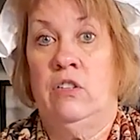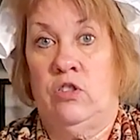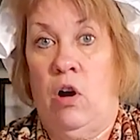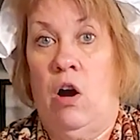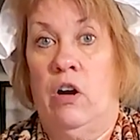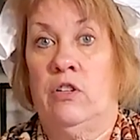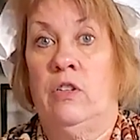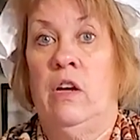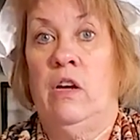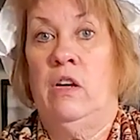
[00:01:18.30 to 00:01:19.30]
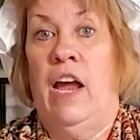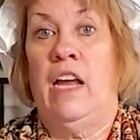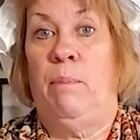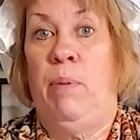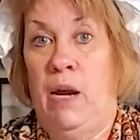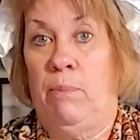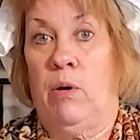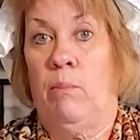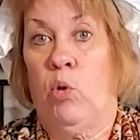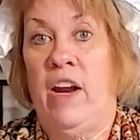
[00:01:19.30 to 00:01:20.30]
stars, and
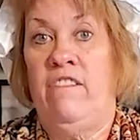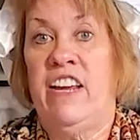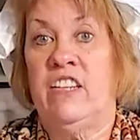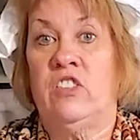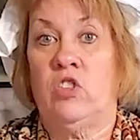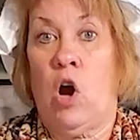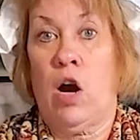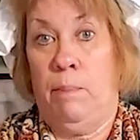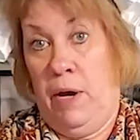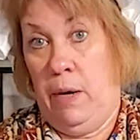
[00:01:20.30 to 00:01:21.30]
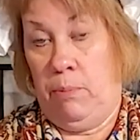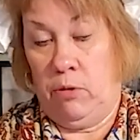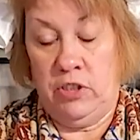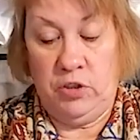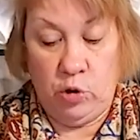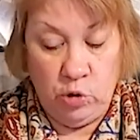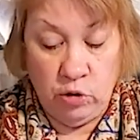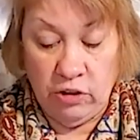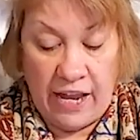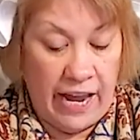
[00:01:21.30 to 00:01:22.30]
paper. Moravian star paper. Just
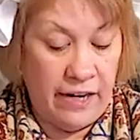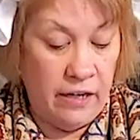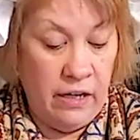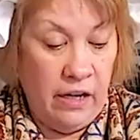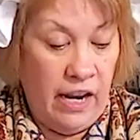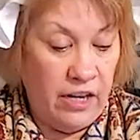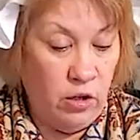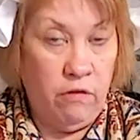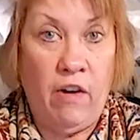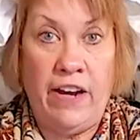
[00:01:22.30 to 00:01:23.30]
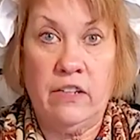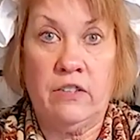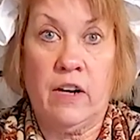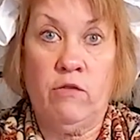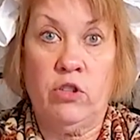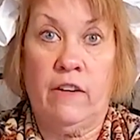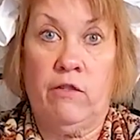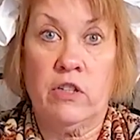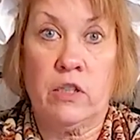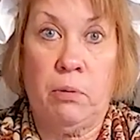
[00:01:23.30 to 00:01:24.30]
Google that, and you'll find several
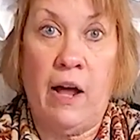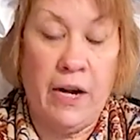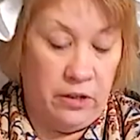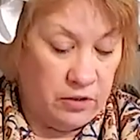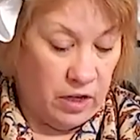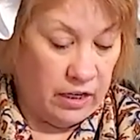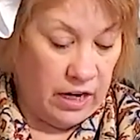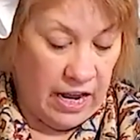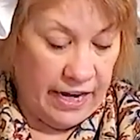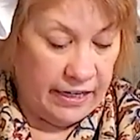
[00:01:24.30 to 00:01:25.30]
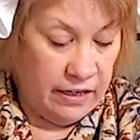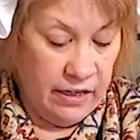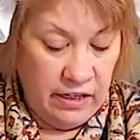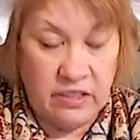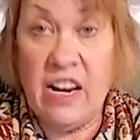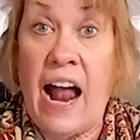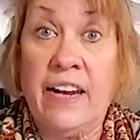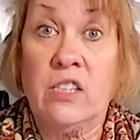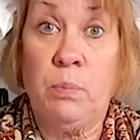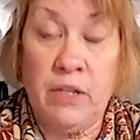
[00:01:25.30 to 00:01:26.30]
different suppliers online. It's not
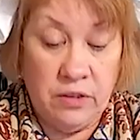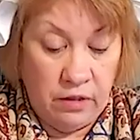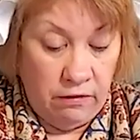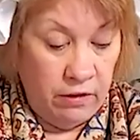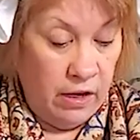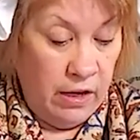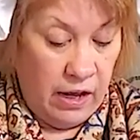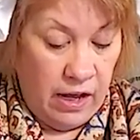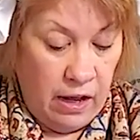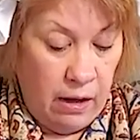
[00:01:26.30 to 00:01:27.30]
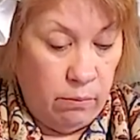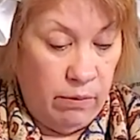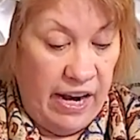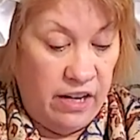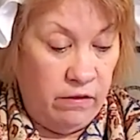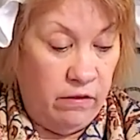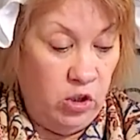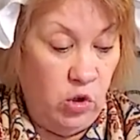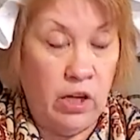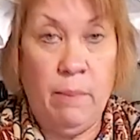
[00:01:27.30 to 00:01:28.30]
expensive, and
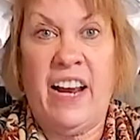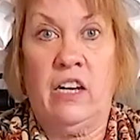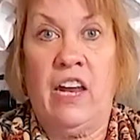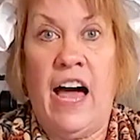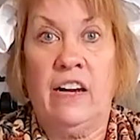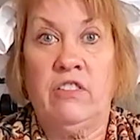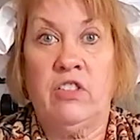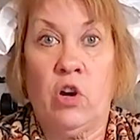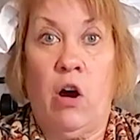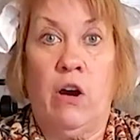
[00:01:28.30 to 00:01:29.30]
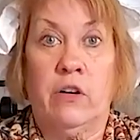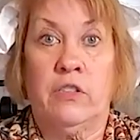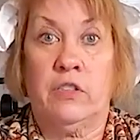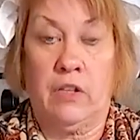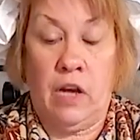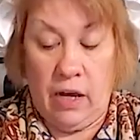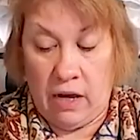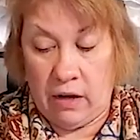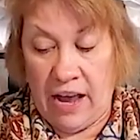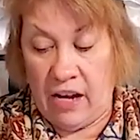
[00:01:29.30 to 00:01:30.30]
you can make a lot of stars
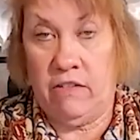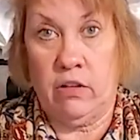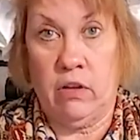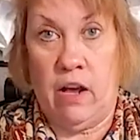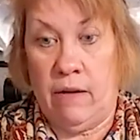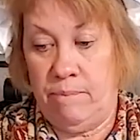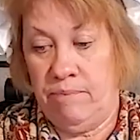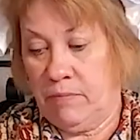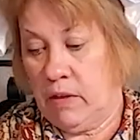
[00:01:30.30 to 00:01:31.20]
out of